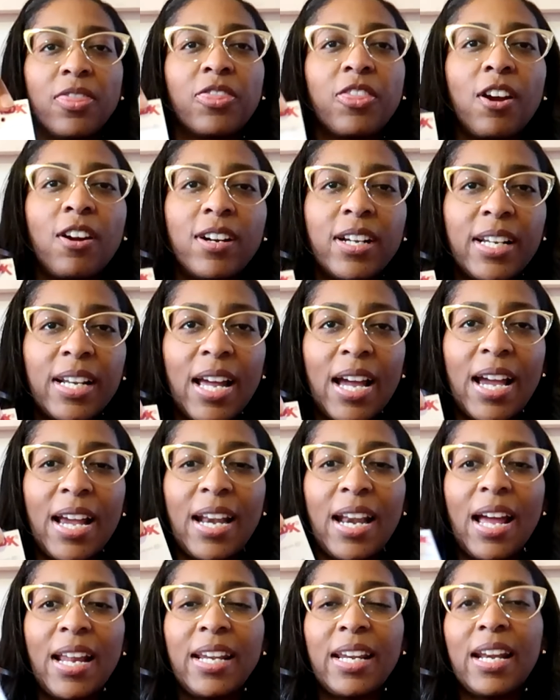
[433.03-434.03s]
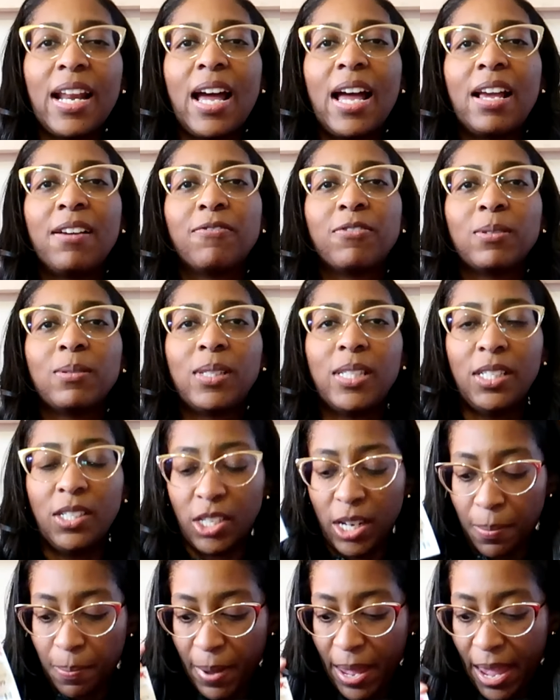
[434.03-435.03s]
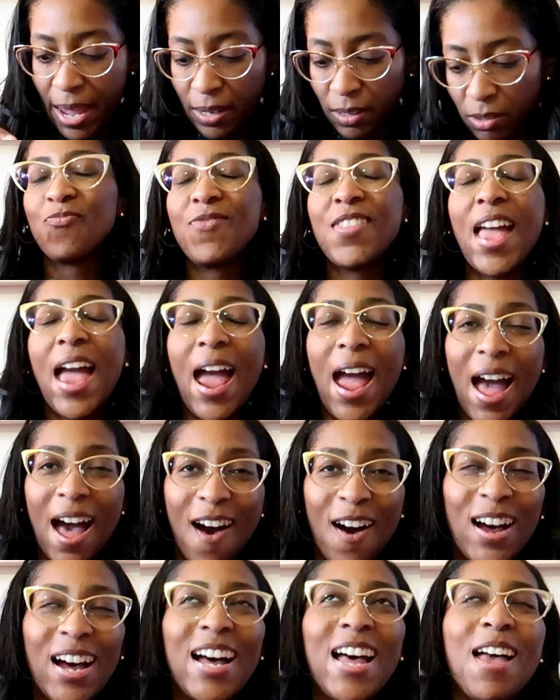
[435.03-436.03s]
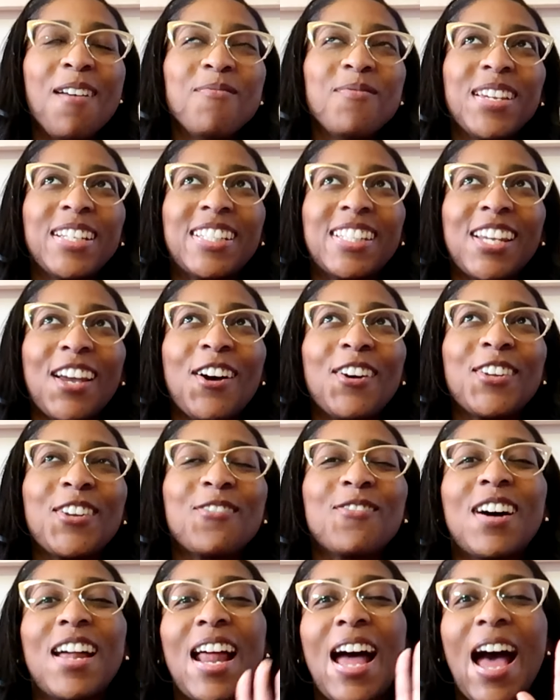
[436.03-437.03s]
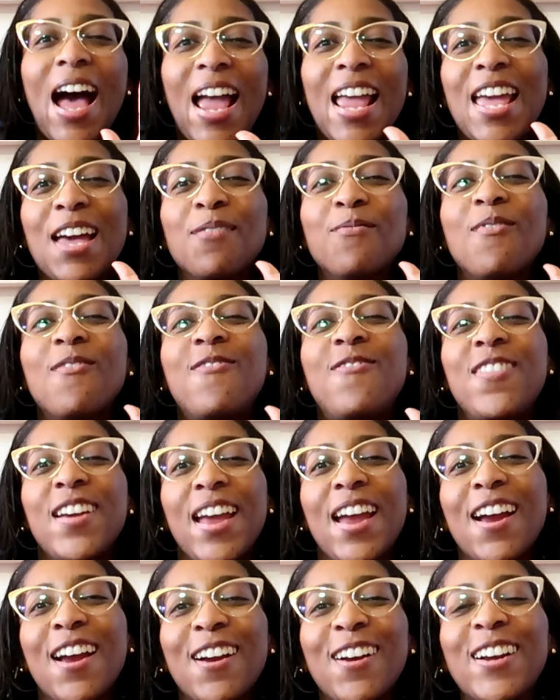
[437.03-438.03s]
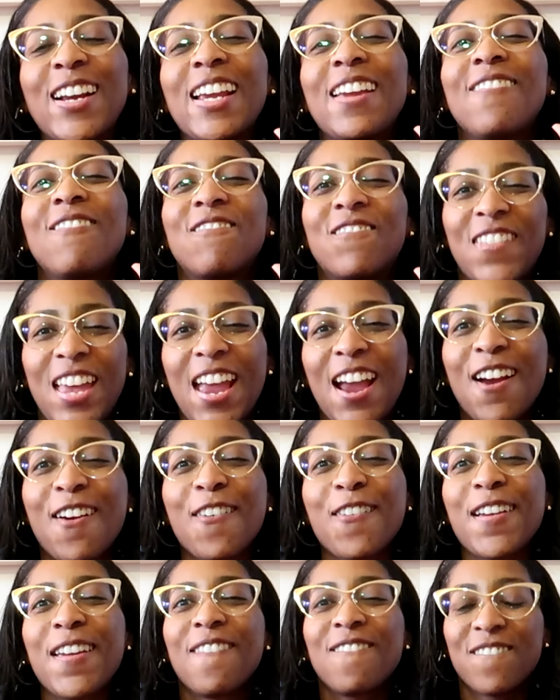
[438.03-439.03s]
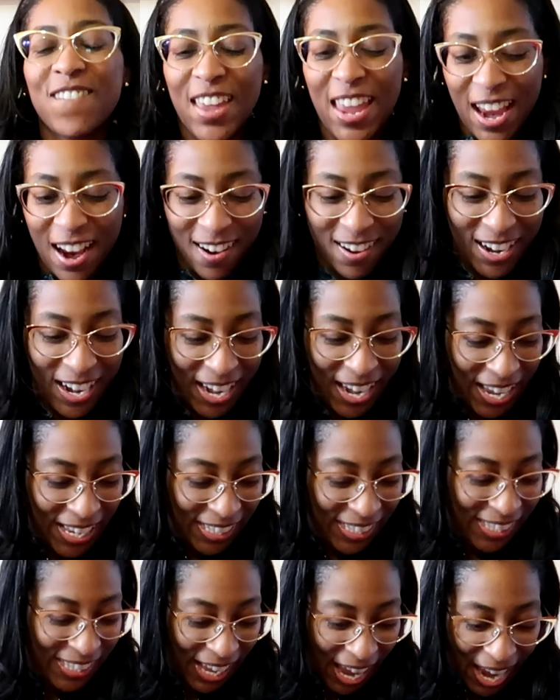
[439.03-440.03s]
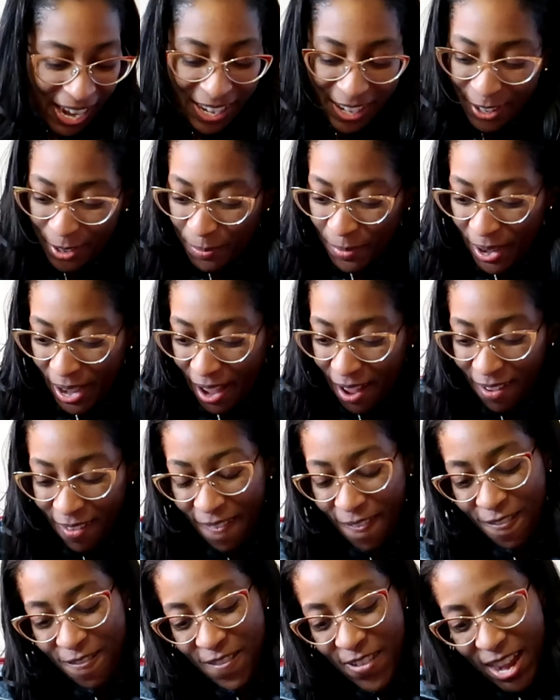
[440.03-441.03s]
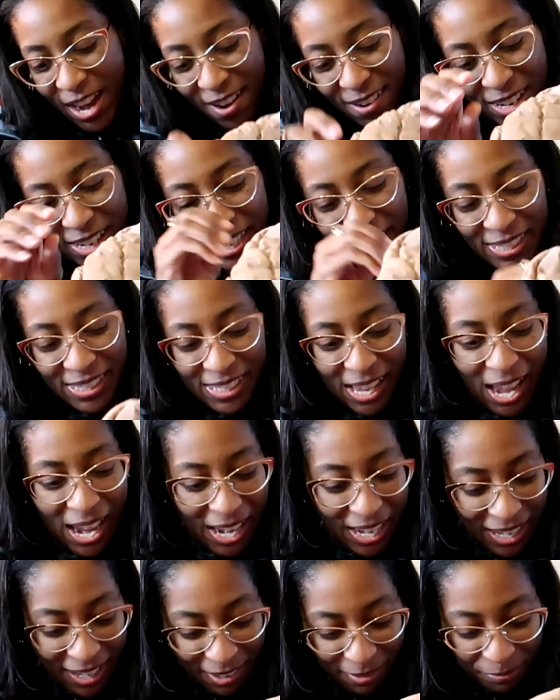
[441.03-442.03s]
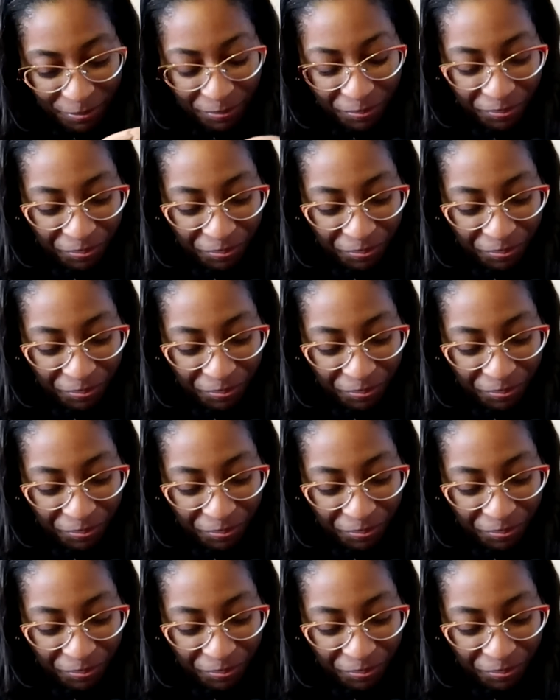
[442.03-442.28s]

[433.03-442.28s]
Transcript: thirty-nine ninety-nine from T J Maxx. Now, let me show you what I am very, very, very excited about. Very excited.